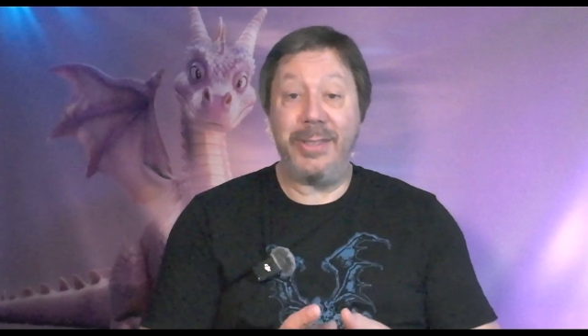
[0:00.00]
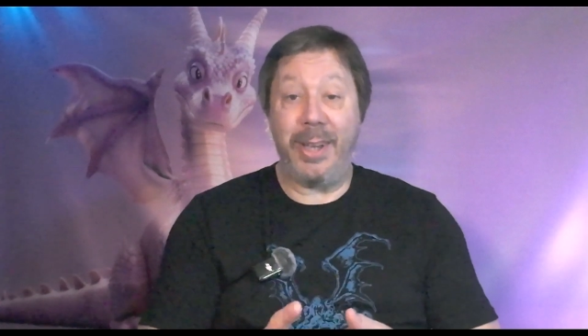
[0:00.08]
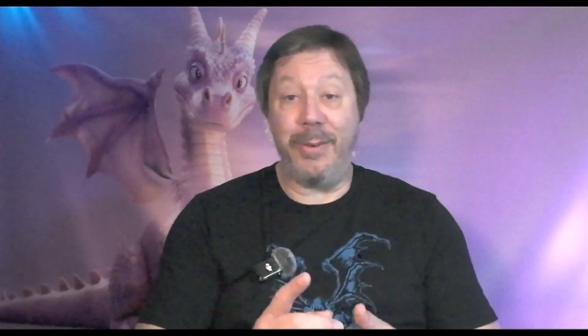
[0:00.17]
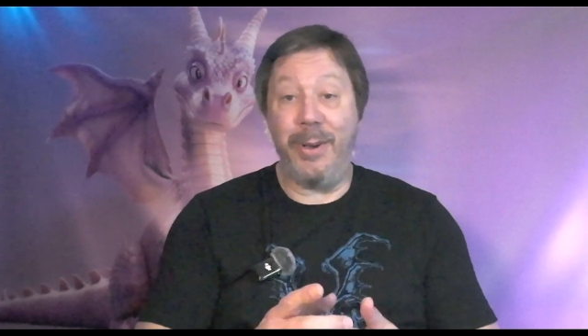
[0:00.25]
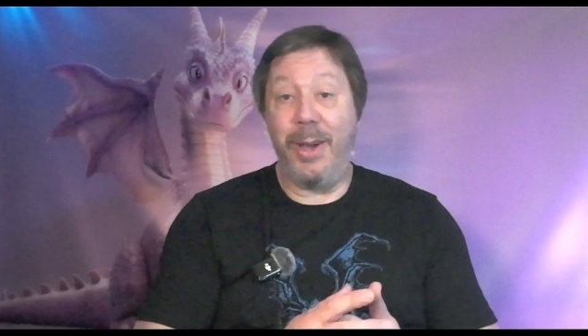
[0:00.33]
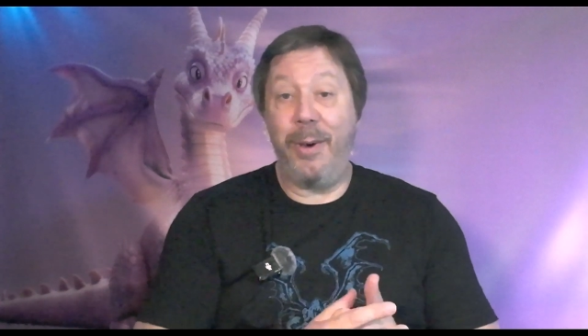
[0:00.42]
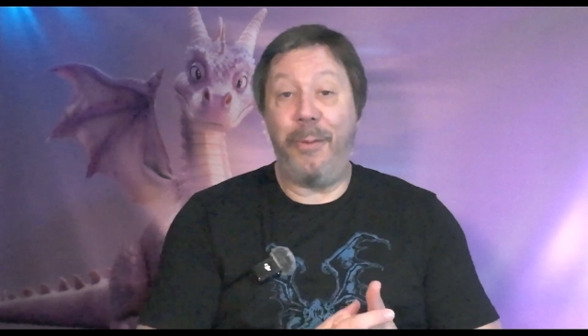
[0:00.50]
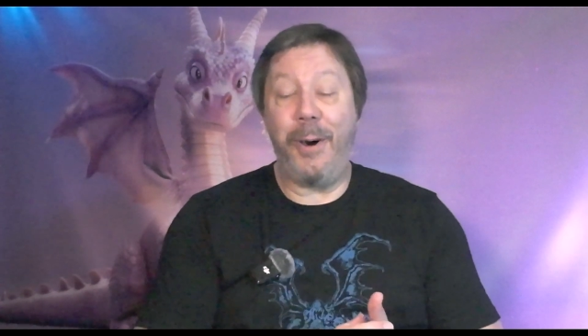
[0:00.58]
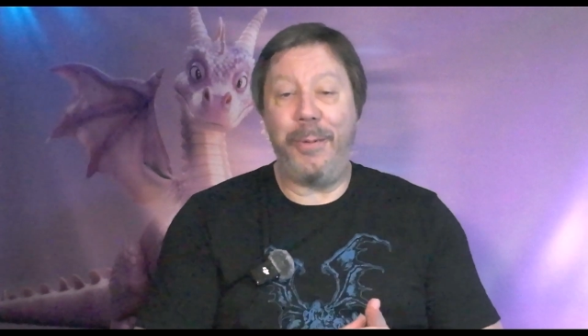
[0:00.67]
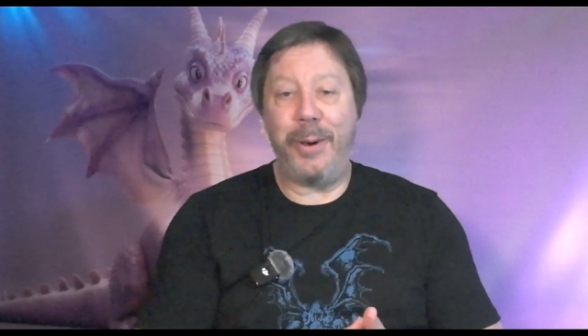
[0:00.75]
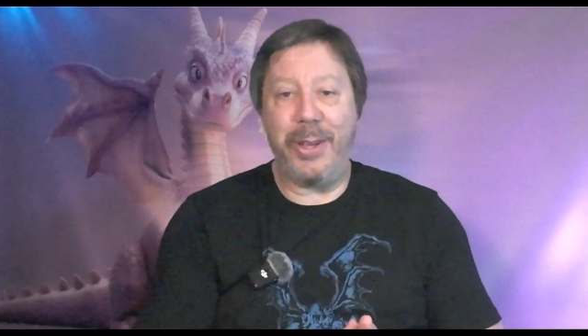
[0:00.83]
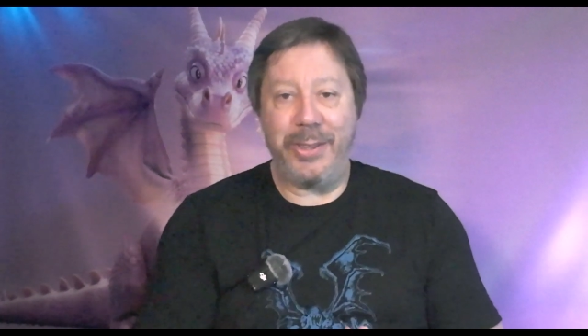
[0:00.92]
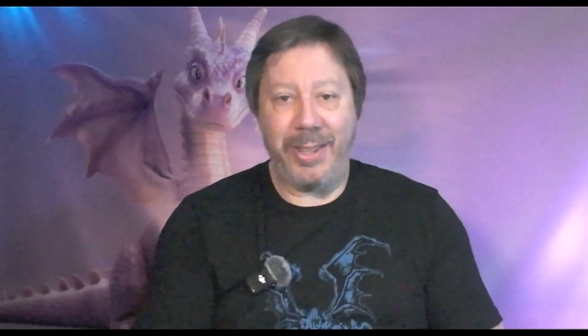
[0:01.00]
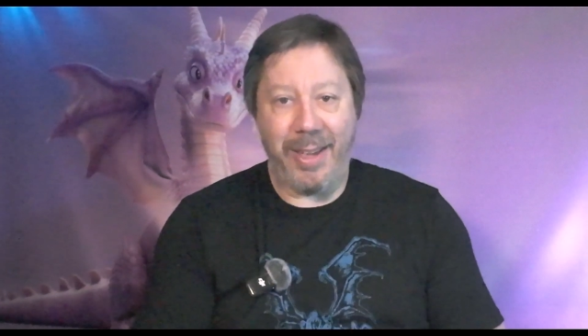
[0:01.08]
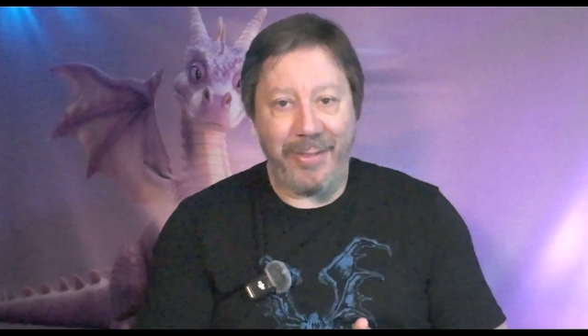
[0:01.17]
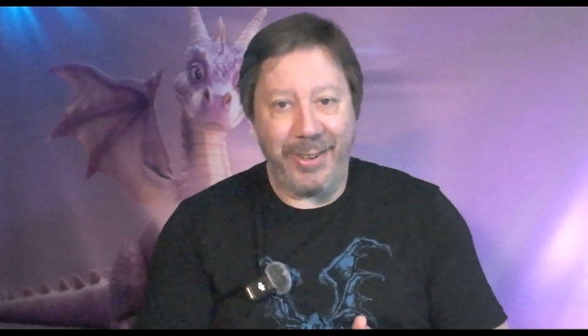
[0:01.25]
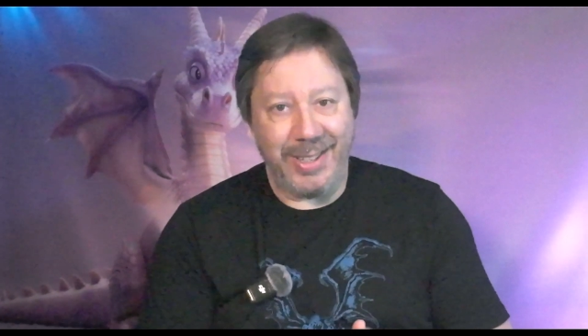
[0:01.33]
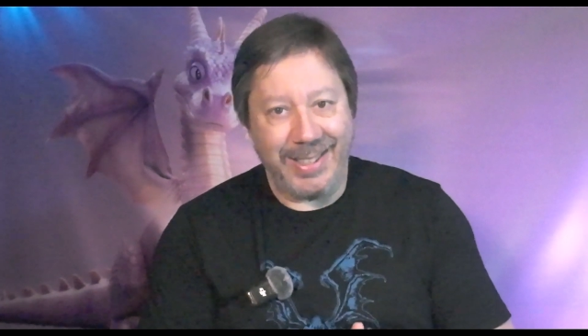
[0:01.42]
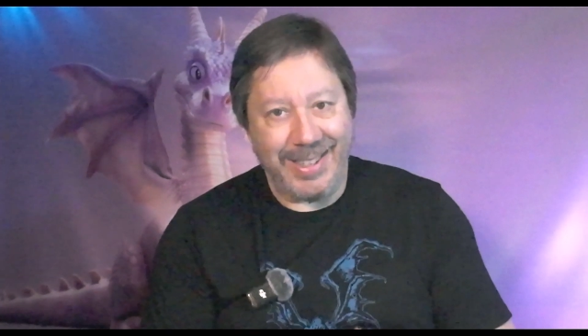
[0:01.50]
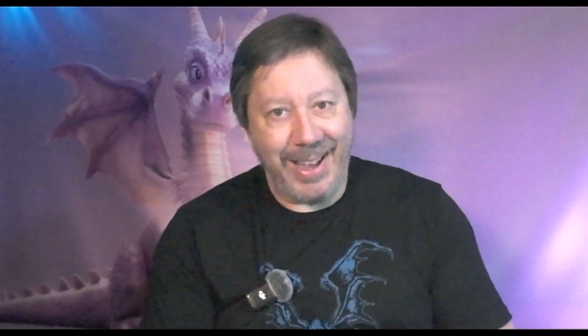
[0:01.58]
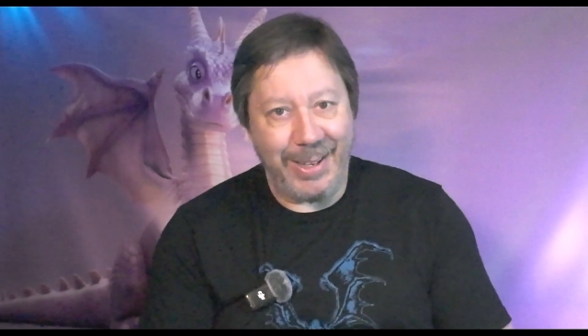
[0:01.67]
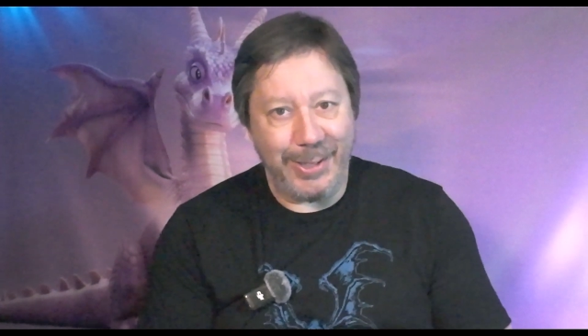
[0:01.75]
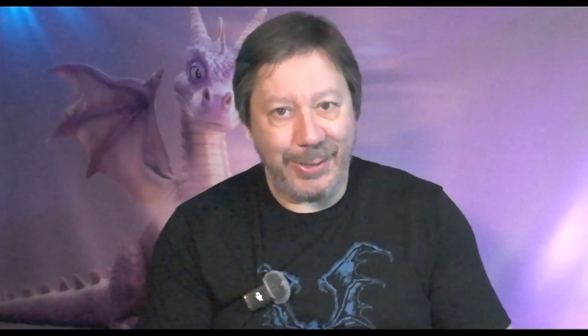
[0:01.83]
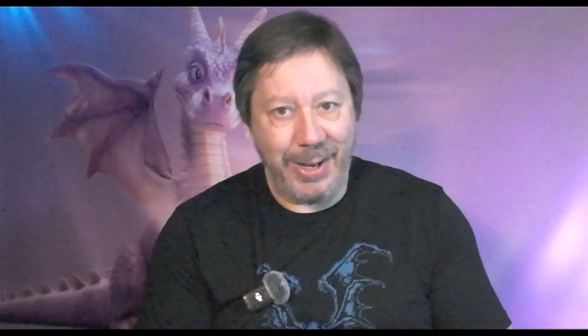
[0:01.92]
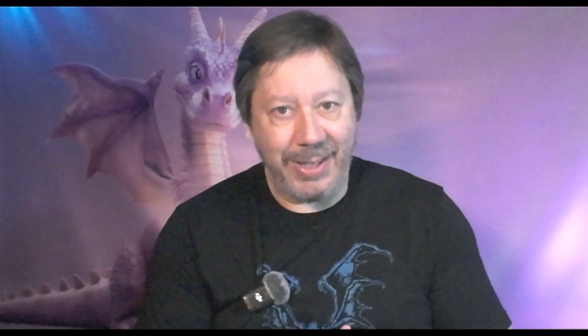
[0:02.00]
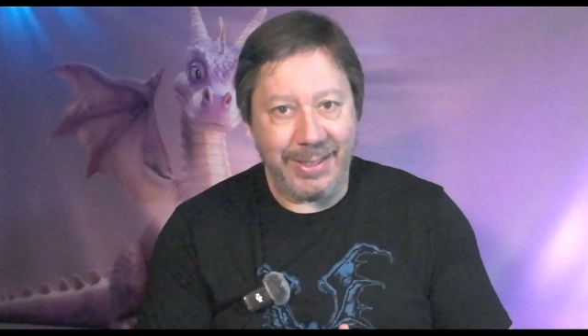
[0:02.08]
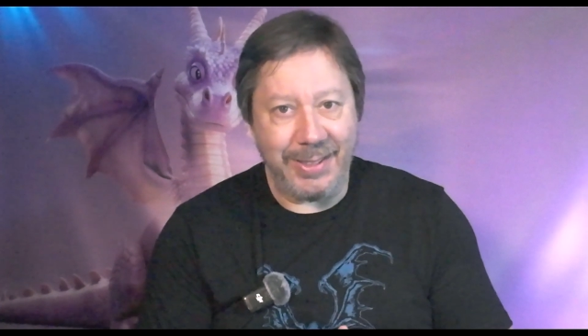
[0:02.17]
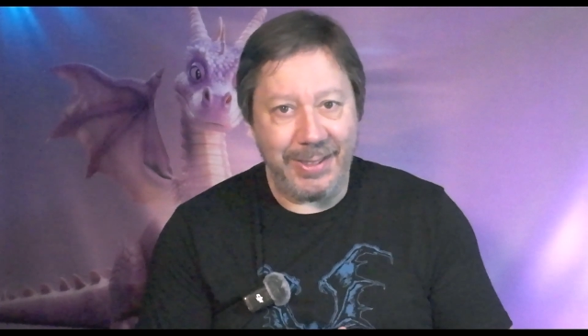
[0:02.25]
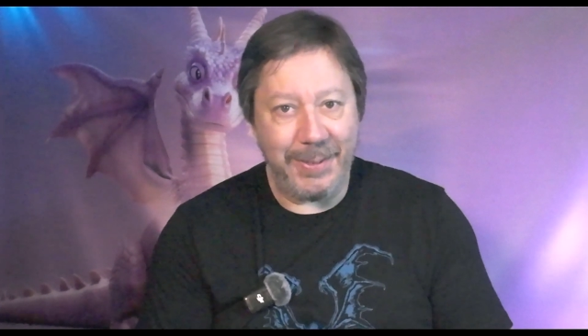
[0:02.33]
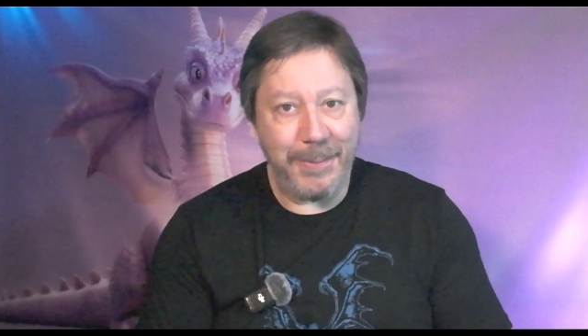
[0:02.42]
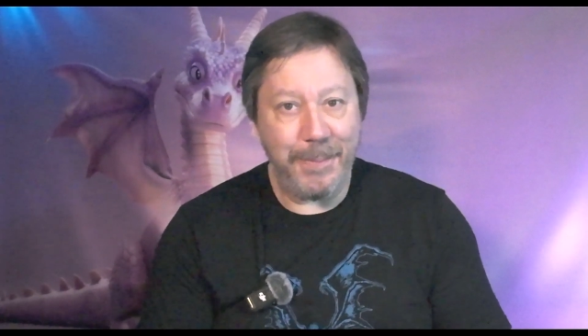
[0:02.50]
So, well worth having a scout around.